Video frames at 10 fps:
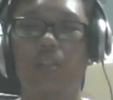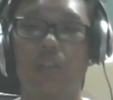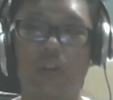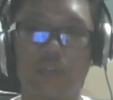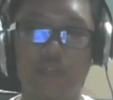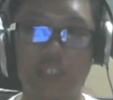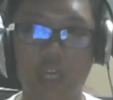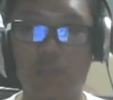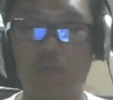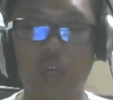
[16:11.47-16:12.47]
know, if
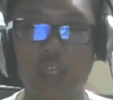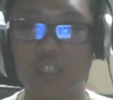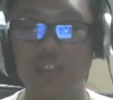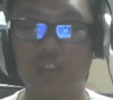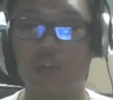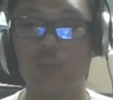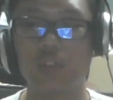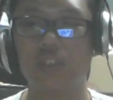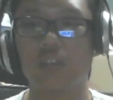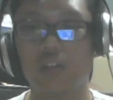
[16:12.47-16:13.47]
someone is
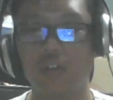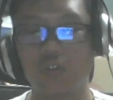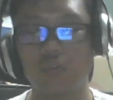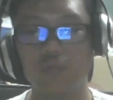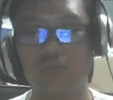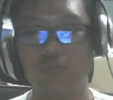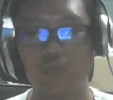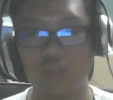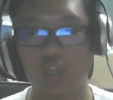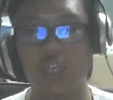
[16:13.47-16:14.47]
always alone,
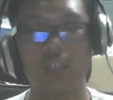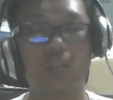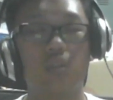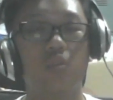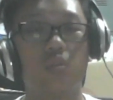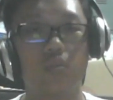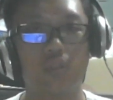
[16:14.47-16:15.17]
try to go to